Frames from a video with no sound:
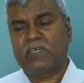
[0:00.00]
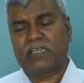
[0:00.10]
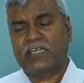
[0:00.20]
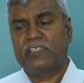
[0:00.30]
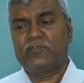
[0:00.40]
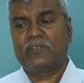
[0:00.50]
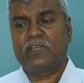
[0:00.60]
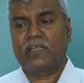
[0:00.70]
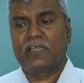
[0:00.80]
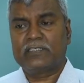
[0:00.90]
undergraduate
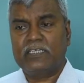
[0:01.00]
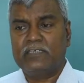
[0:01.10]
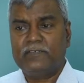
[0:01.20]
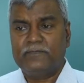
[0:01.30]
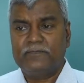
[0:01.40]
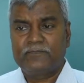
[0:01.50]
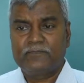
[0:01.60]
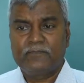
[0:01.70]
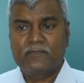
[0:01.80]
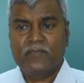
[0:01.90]
at ISI,
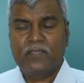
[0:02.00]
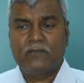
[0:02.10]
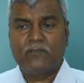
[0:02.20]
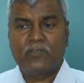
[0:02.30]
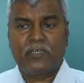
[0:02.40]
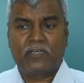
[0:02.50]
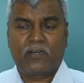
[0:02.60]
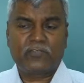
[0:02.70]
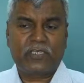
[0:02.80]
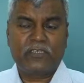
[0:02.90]
we had an
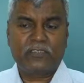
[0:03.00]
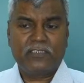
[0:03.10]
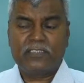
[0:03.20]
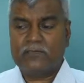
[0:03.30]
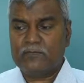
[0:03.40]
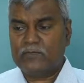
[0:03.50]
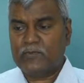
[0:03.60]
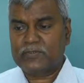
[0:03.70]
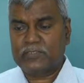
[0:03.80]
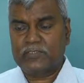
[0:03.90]
outstanding teacher,
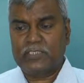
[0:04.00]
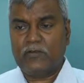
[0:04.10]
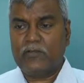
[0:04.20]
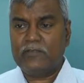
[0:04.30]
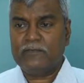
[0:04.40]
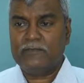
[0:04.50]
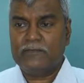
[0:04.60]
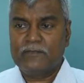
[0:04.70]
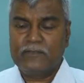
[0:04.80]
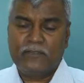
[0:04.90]
Professor J. Roy.
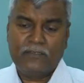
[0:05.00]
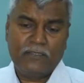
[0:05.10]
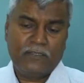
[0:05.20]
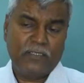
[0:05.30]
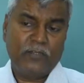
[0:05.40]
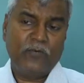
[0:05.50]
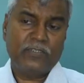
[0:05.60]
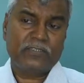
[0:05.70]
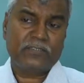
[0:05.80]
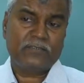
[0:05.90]
He
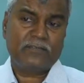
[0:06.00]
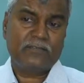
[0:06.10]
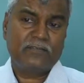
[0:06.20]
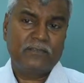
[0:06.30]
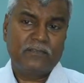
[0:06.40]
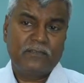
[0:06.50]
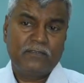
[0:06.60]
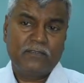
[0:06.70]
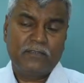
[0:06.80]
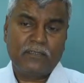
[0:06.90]
was
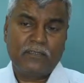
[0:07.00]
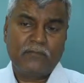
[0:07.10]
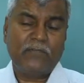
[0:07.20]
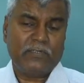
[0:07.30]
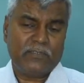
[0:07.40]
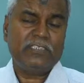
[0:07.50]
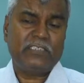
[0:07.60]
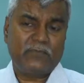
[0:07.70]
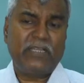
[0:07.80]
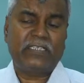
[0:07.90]

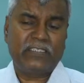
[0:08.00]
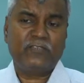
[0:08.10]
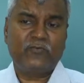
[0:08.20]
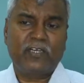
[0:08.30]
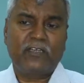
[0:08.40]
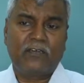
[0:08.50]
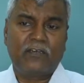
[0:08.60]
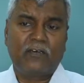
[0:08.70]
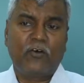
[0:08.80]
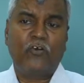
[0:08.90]
teaching many things. We had a
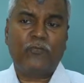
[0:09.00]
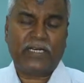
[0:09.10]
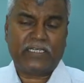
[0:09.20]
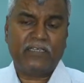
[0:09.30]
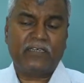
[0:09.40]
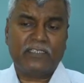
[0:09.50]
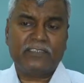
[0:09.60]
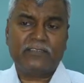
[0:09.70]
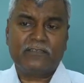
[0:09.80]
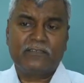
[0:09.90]
long practical
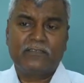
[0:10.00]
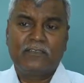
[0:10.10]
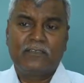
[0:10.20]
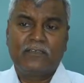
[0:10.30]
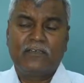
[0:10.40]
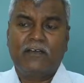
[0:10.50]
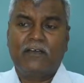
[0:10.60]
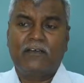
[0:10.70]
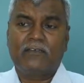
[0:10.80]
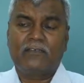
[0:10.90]
classes,
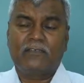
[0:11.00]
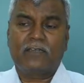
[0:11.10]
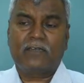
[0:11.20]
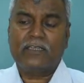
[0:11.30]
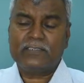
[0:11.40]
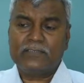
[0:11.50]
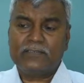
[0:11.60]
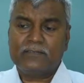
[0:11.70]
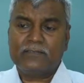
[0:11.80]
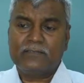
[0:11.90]
and in the
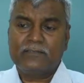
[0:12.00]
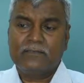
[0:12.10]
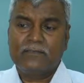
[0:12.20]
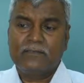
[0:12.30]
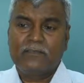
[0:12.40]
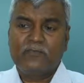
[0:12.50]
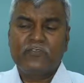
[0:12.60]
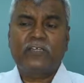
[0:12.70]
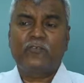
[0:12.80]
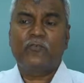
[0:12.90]
classes
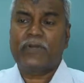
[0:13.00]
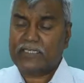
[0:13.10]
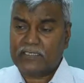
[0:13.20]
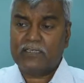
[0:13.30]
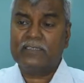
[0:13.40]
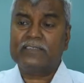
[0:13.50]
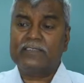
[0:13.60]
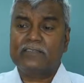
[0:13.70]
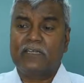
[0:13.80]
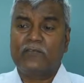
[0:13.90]
we had to do
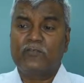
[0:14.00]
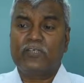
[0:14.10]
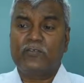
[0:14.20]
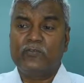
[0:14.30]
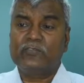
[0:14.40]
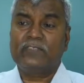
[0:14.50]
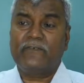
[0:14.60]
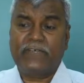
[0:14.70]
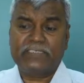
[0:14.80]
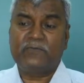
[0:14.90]
practicals, and we had to use the
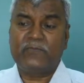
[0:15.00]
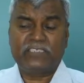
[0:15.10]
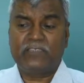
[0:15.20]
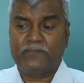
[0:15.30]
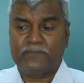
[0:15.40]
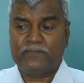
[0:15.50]
facet machine.